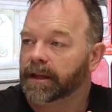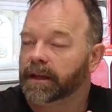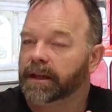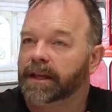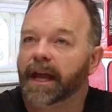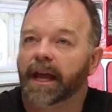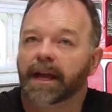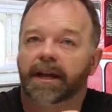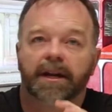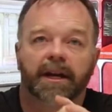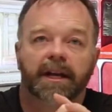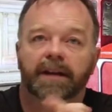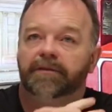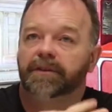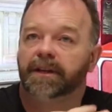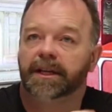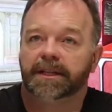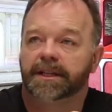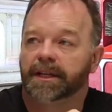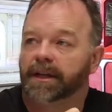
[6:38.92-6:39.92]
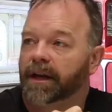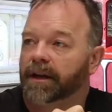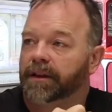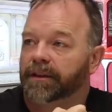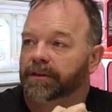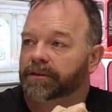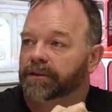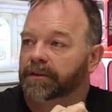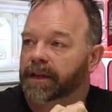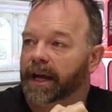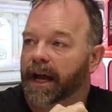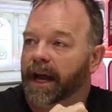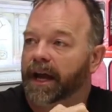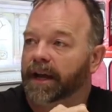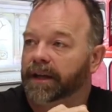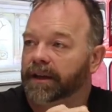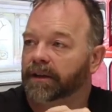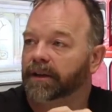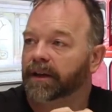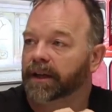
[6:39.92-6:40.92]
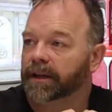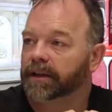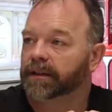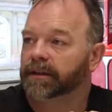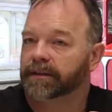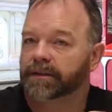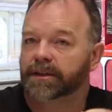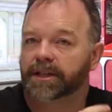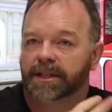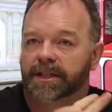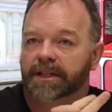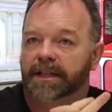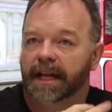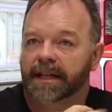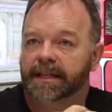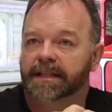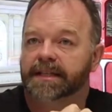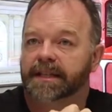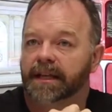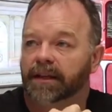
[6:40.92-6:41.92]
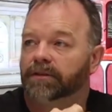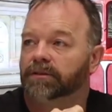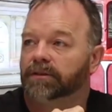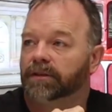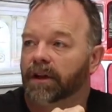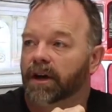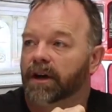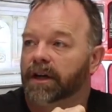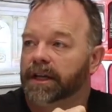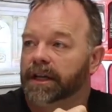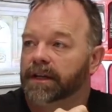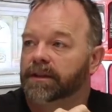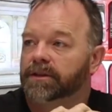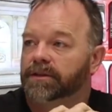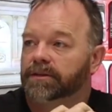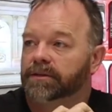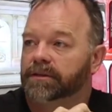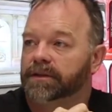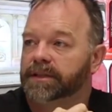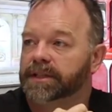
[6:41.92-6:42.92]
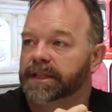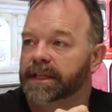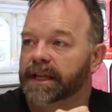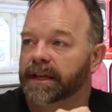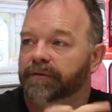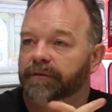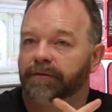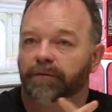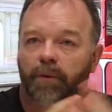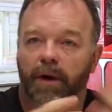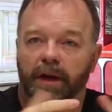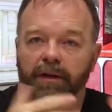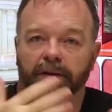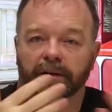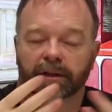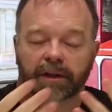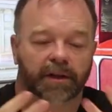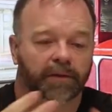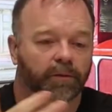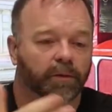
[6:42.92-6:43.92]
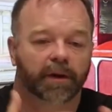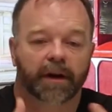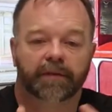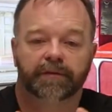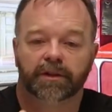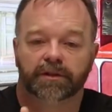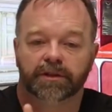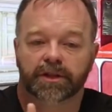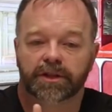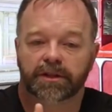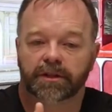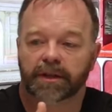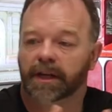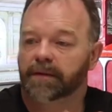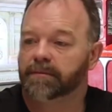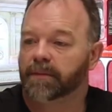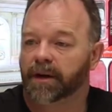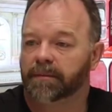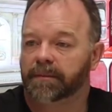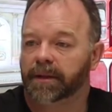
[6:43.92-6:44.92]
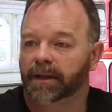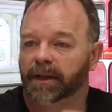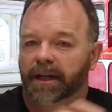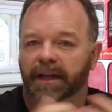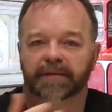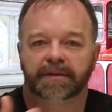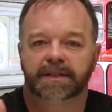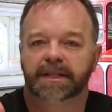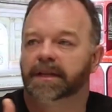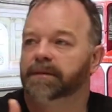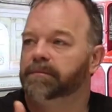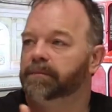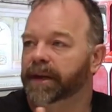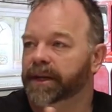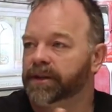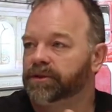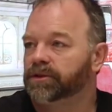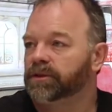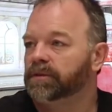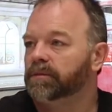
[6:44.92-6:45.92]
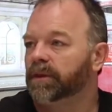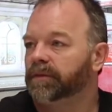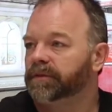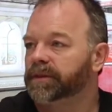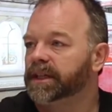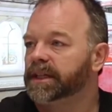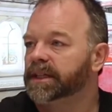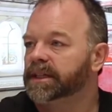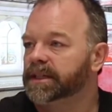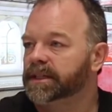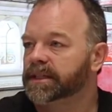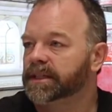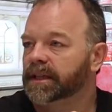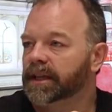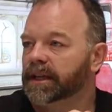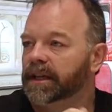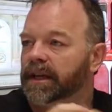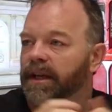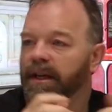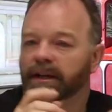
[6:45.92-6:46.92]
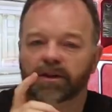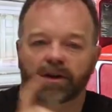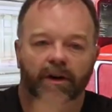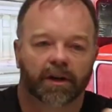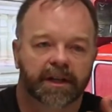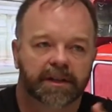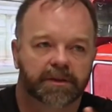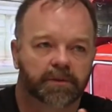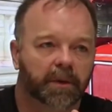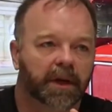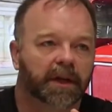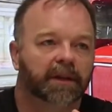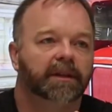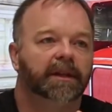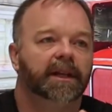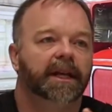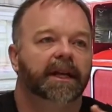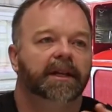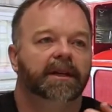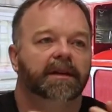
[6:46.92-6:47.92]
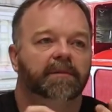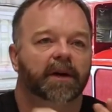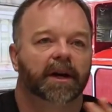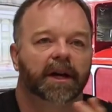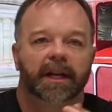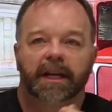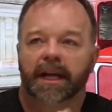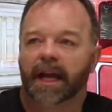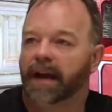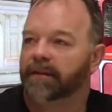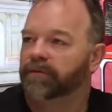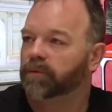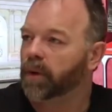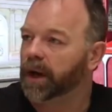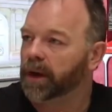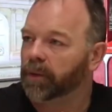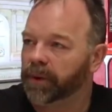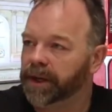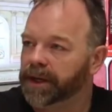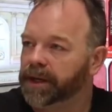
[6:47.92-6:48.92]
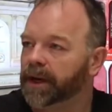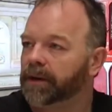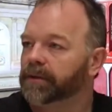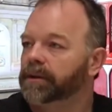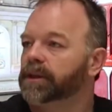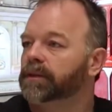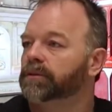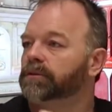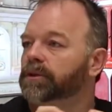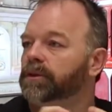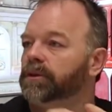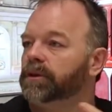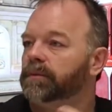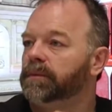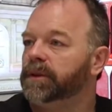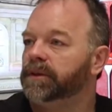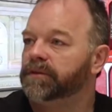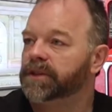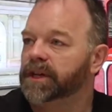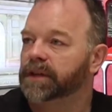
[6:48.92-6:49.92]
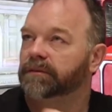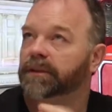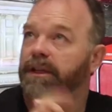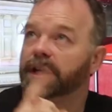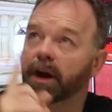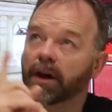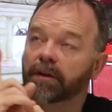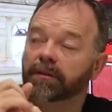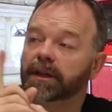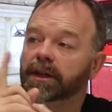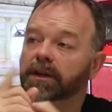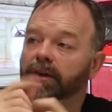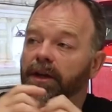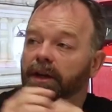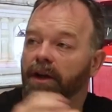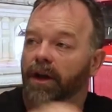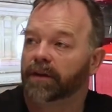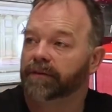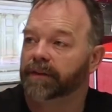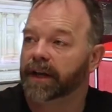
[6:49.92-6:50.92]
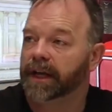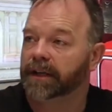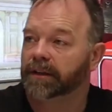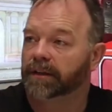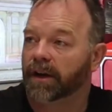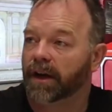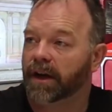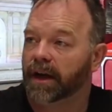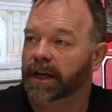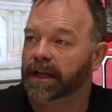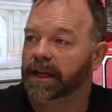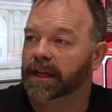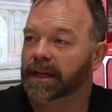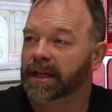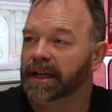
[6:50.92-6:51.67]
Yeah, you don't even need to go through that. Like just that single lighting source. If wherever you're shooting might be, like if it's in a bedroom, often it's not as well lit. You might only have one window in the room. You've generally only got an overhead light.